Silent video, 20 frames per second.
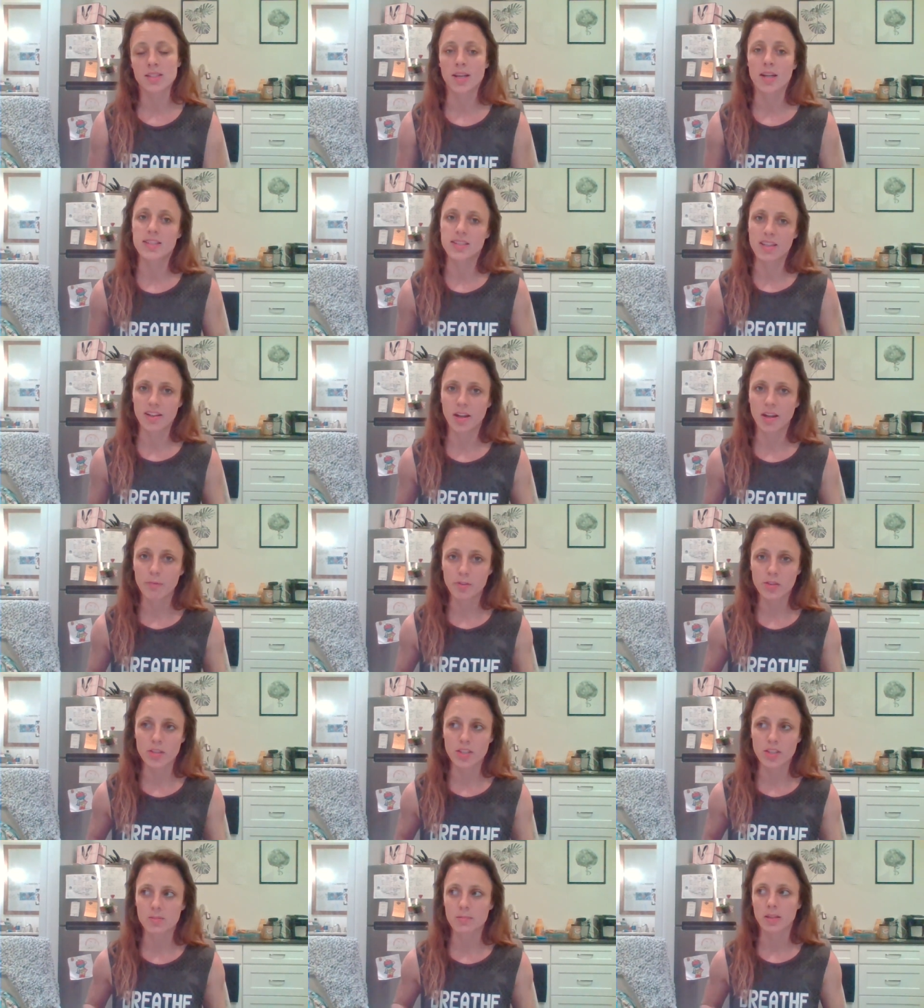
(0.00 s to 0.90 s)
And I signed up
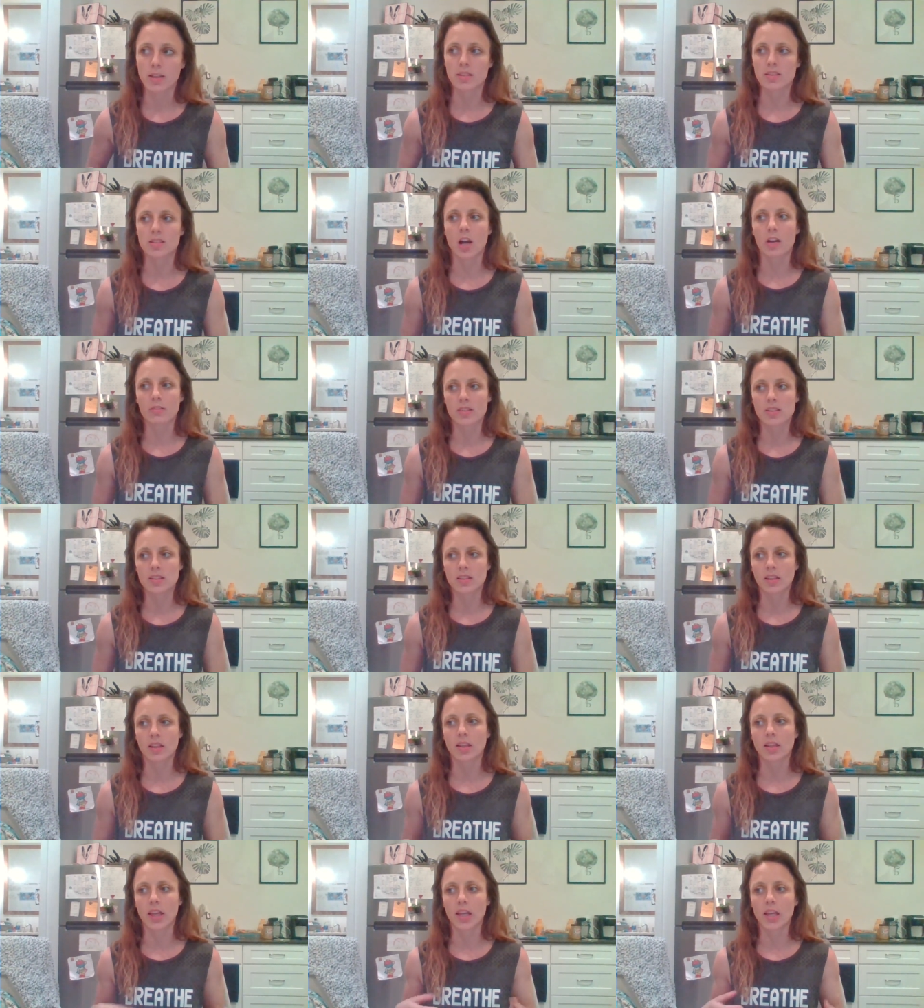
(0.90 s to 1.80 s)
for this because
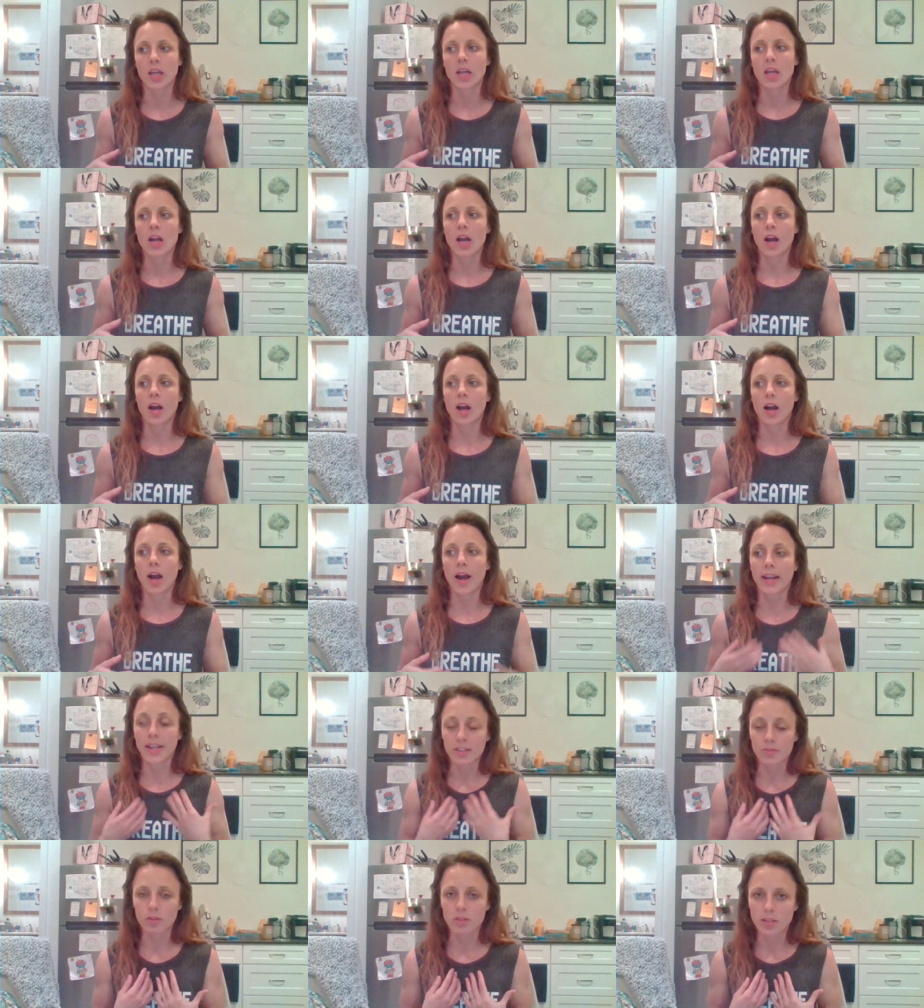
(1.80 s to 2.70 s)
obviously, like,
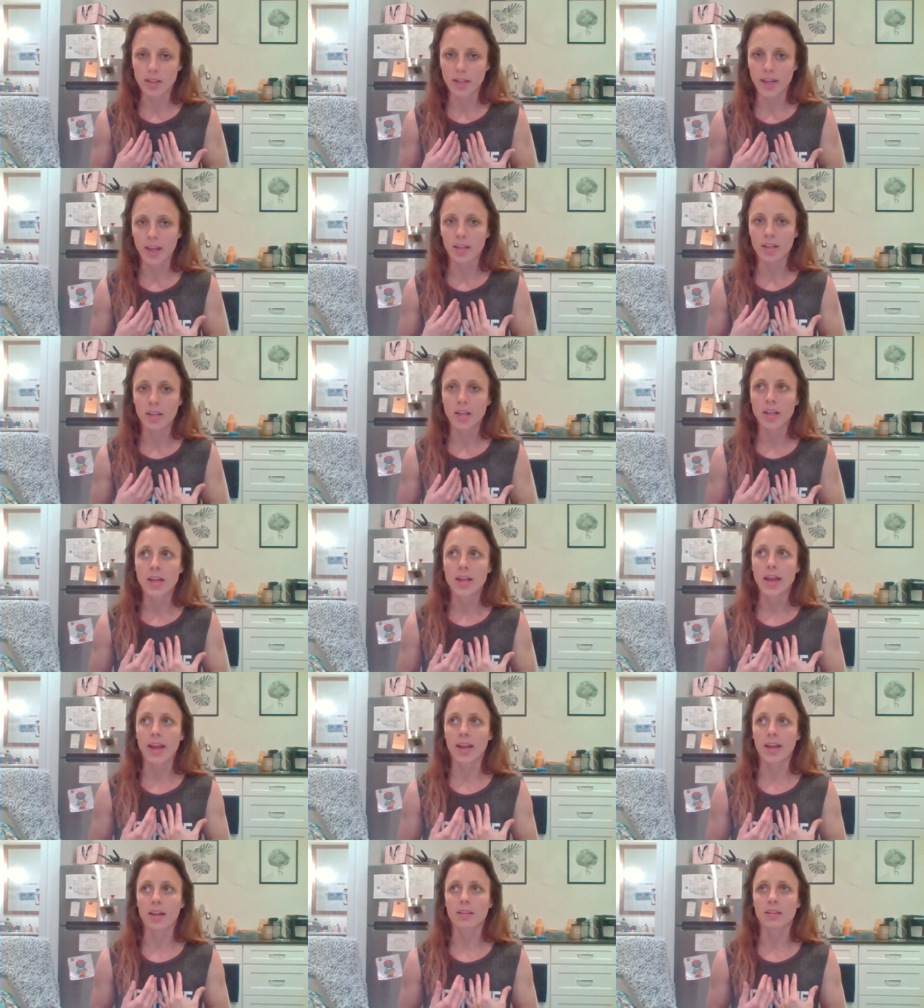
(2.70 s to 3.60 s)
I can relate
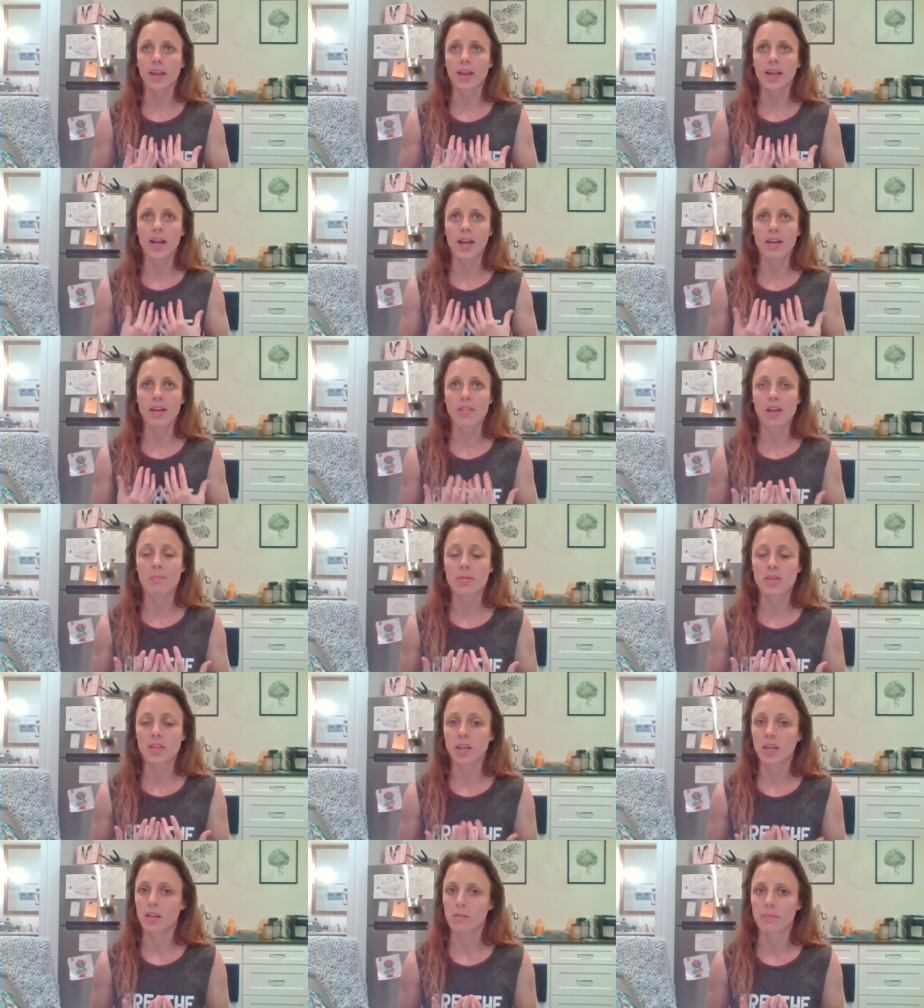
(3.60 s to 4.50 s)
and like I had
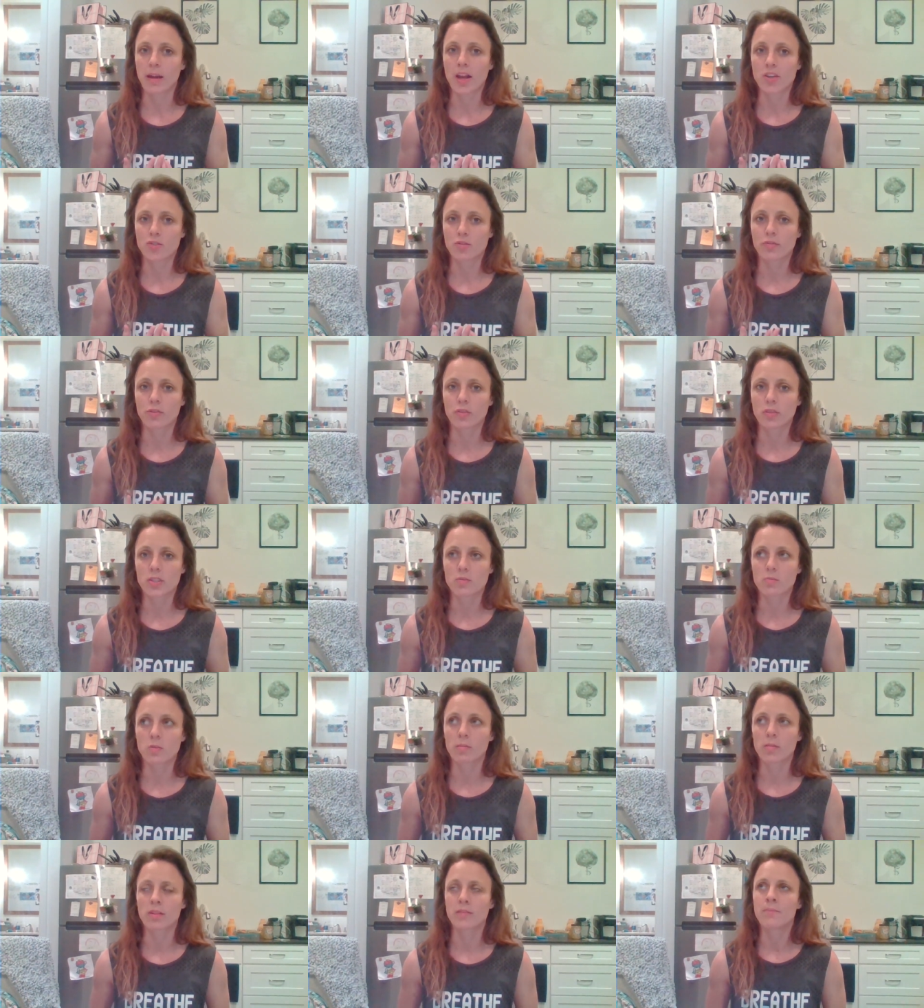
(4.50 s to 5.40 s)
empathy and compassion for these
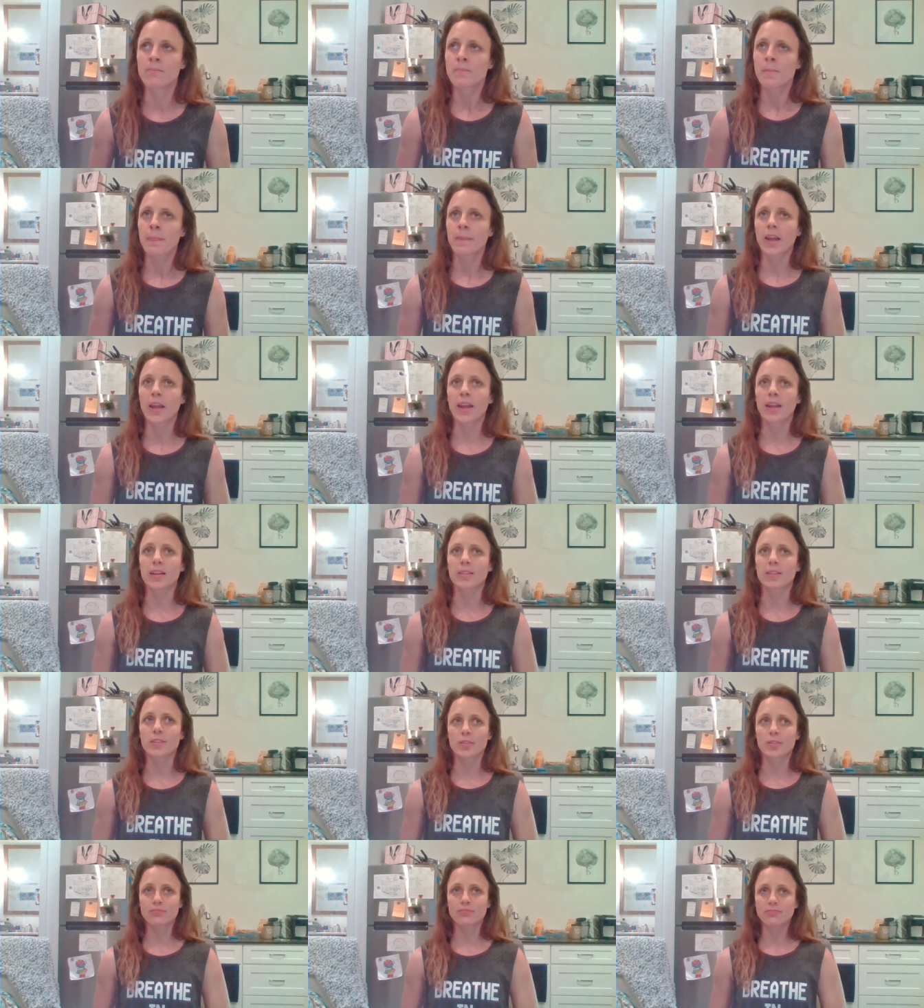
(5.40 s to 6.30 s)
women.
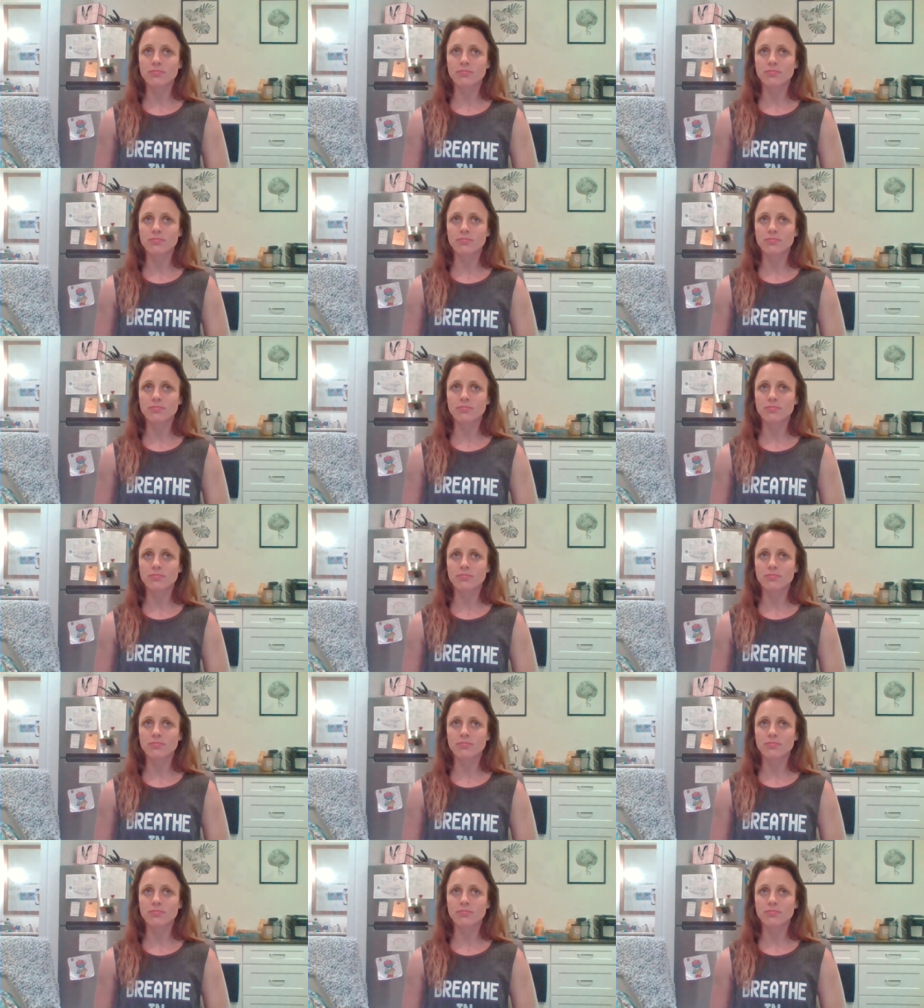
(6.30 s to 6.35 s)
And